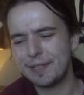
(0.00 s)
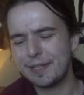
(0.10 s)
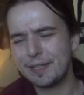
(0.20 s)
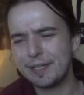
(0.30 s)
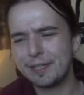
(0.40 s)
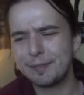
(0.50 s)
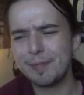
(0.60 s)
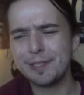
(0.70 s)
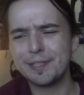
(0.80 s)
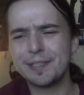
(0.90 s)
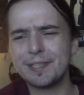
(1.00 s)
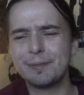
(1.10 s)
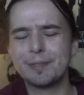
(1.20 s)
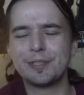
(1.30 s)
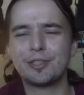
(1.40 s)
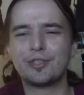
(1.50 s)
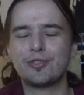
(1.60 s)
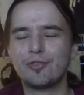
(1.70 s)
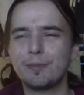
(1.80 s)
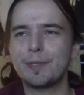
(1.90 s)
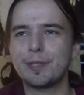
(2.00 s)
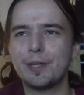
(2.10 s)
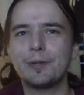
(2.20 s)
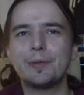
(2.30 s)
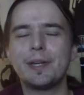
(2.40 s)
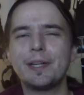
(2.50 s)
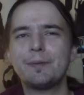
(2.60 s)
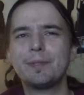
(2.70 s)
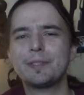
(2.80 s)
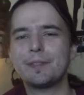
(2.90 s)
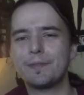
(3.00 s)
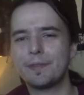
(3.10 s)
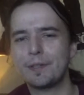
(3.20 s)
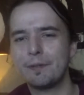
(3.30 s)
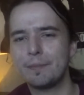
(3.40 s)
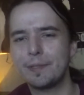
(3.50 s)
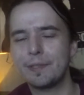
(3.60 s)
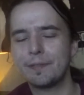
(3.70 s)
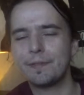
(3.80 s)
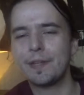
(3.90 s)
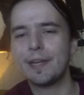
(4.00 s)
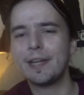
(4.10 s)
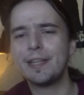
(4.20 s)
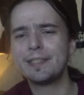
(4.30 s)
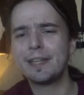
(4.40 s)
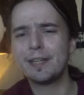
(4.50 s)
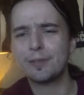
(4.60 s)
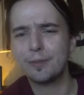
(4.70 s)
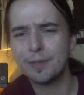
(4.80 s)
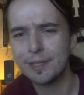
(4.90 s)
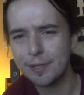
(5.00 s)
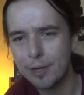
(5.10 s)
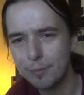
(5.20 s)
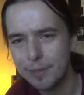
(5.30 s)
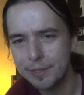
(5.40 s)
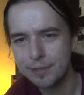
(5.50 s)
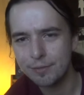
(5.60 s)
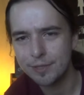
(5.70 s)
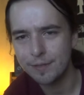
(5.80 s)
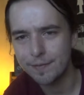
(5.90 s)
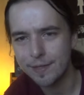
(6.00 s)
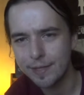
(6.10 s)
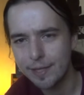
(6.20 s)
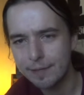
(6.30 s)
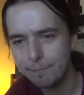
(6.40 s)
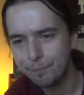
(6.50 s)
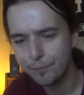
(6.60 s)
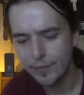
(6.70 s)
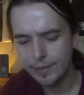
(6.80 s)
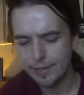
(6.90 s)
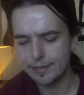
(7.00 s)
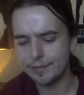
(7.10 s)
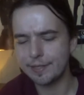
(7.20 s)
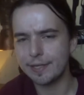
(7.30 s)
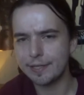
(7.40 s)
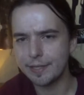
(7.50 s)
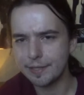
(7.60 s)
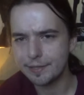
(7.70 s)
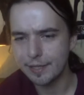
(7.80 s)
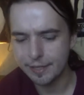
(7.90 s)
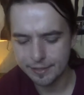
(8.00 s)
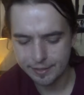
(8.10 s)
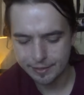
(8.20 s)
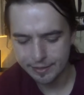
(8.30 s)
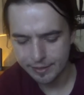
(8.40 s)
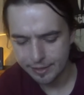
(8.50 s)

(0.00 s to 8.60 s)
Especially since he wasn't just screaming no, and it was done for comedy effect. And it's kind of cool that they are willing to do stuff like that in this day and age, I think.